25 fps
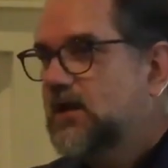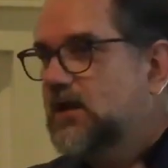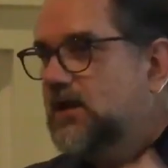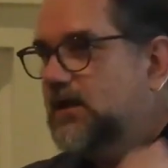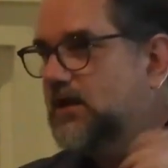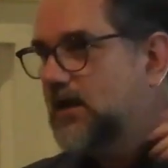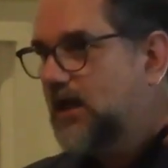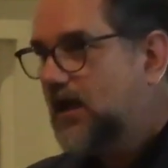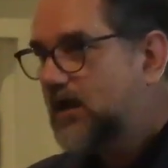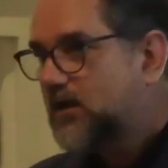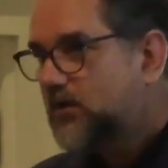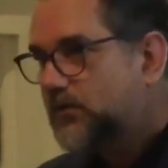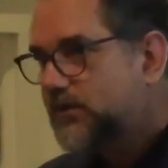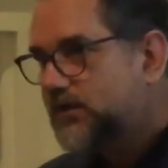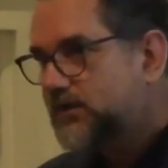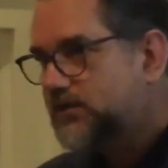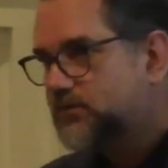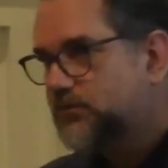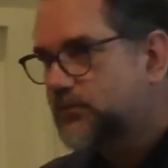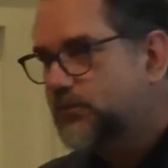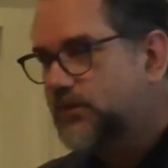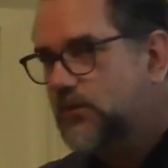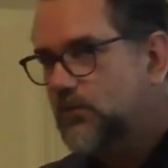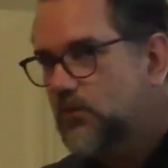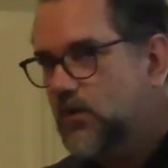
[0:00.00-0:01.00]
Not only
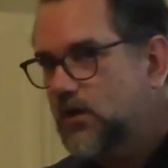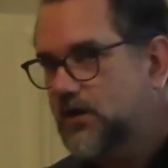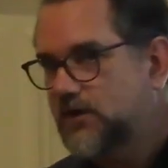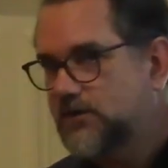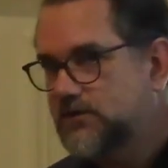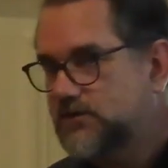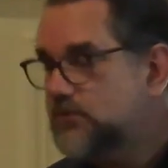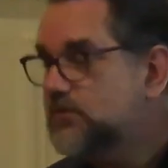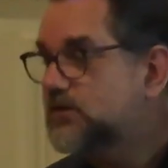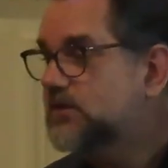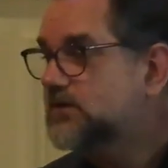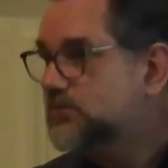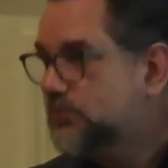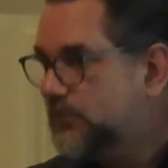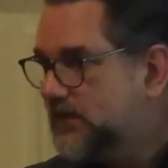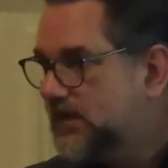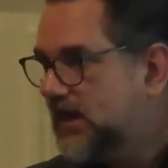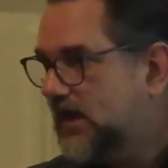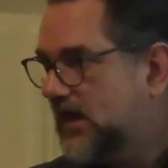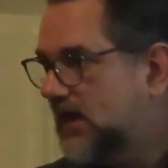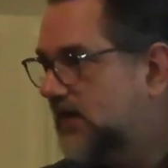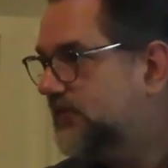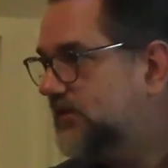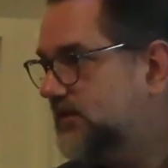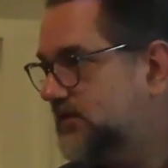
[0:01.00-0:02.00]
do we want to do this, we
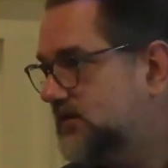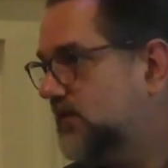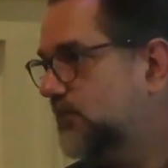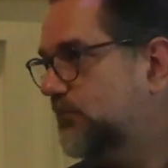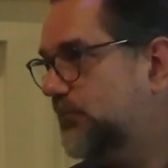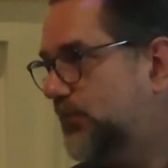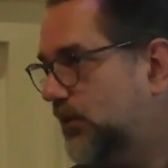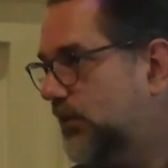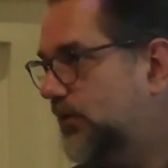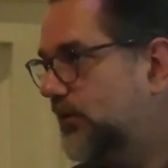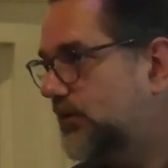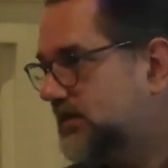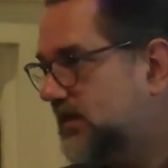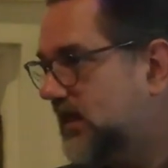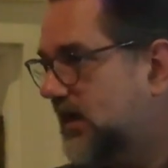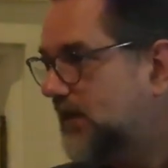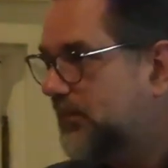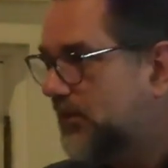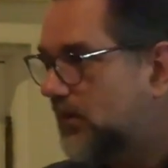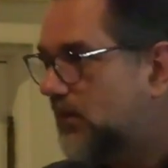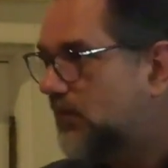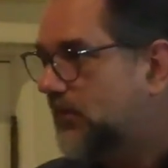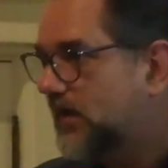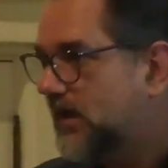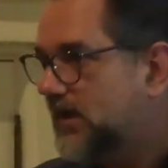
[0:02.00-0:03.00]
have this in prototype
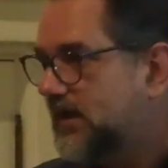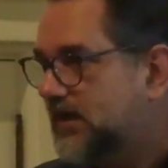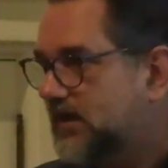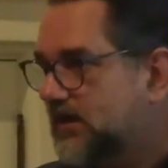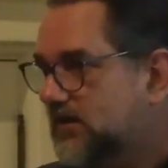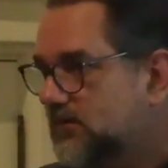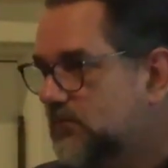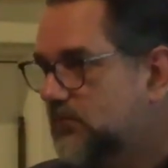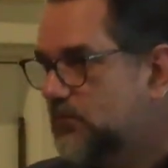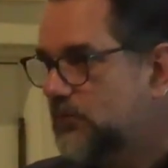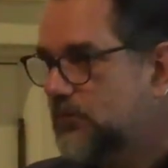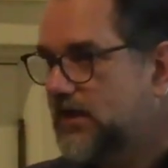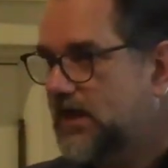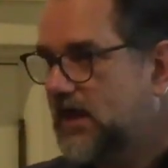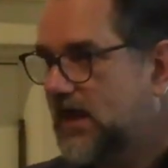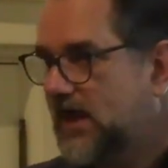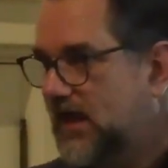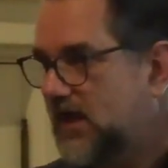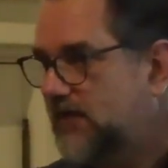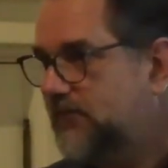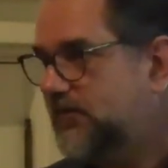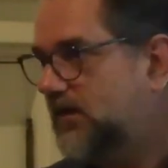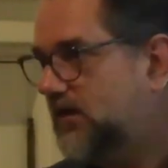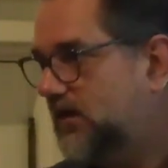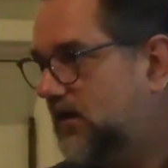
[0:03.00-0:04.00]
already. We
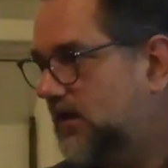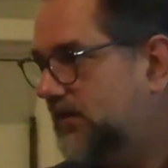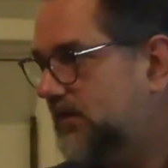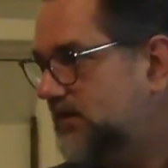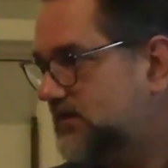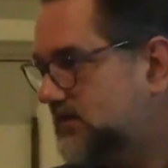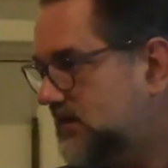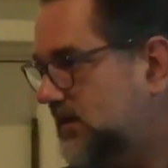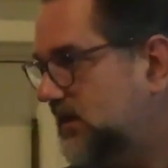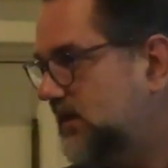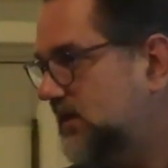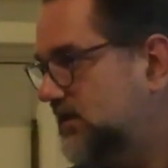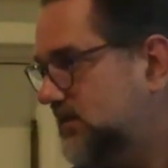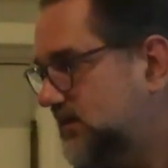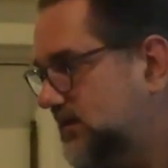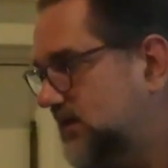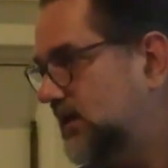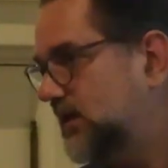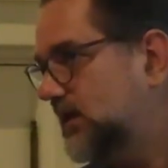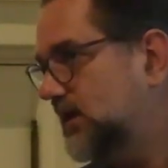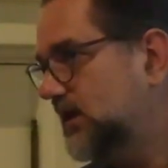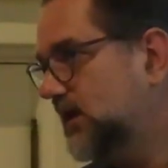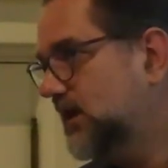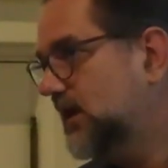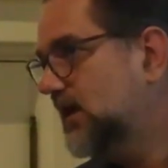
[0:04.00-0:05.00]
have it on the
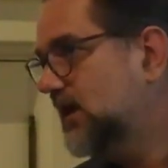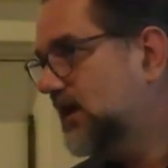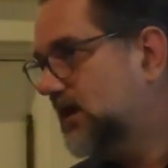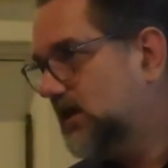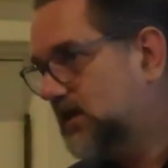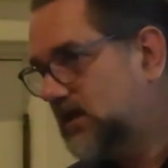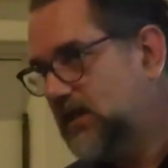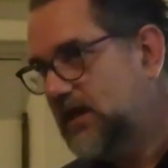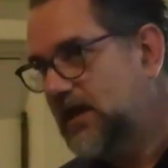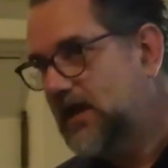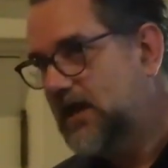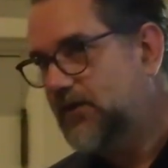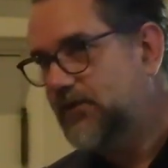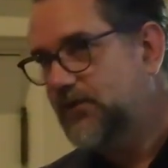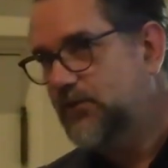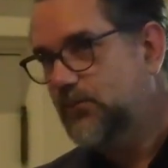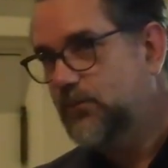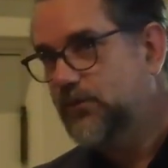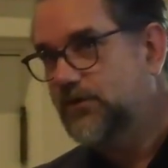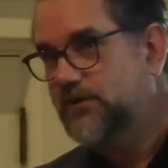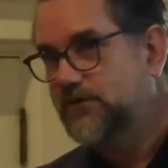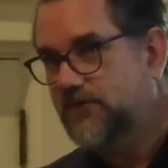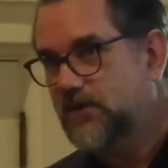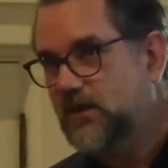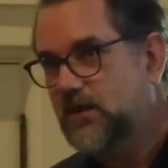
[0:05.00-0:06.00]
CDC cloud and we're
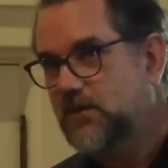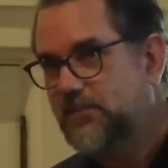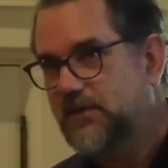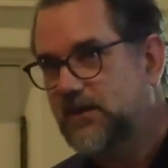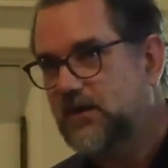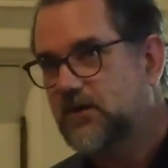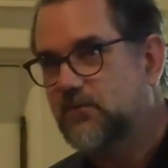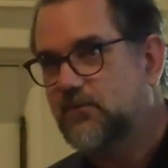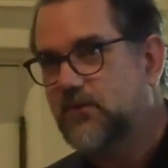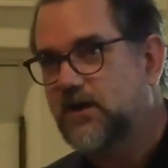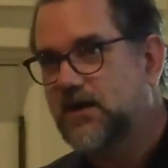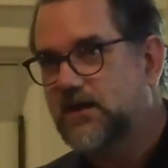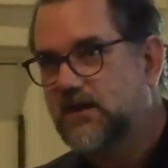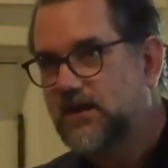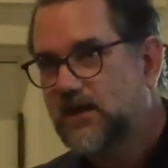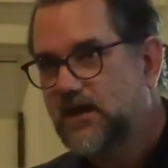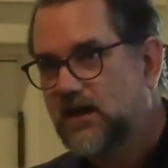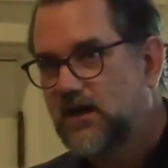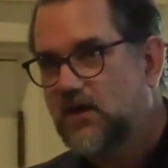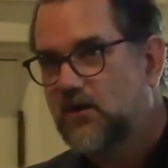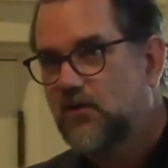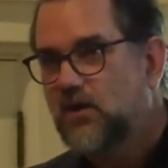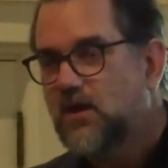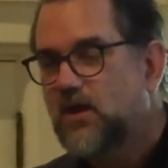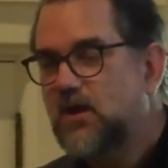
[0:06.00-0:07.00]
developing it right
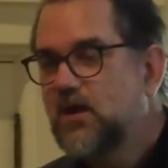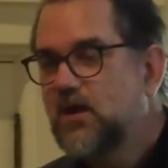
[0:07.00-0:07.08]
now.